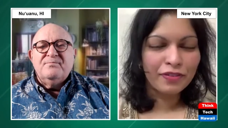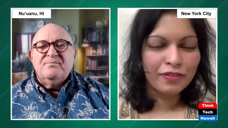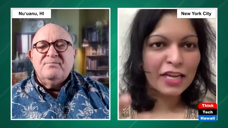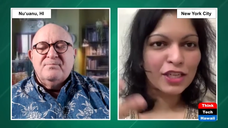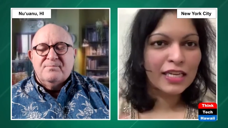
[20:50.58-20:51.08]

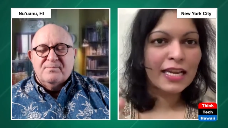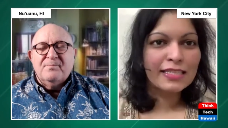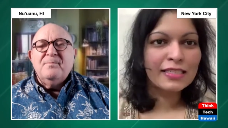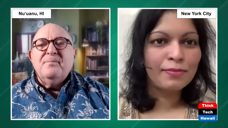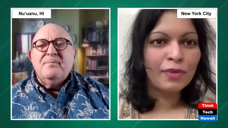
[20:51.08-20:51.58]

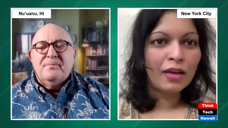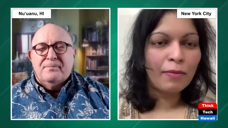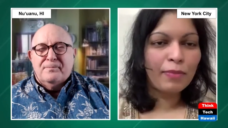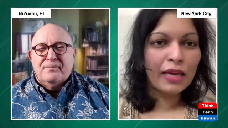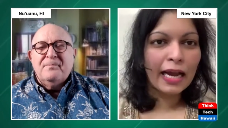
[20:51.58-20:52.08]
Speaker 1: nationalism
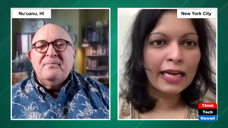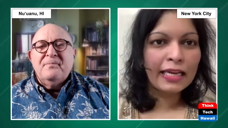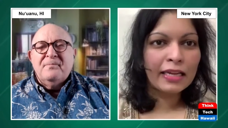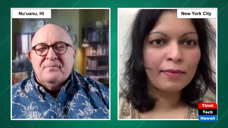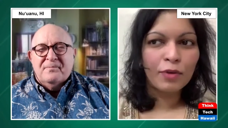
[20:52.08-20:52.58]
behind
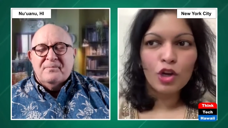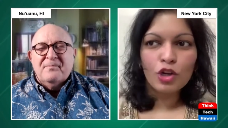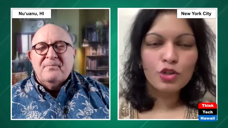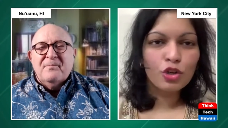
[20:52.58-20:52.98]
him. So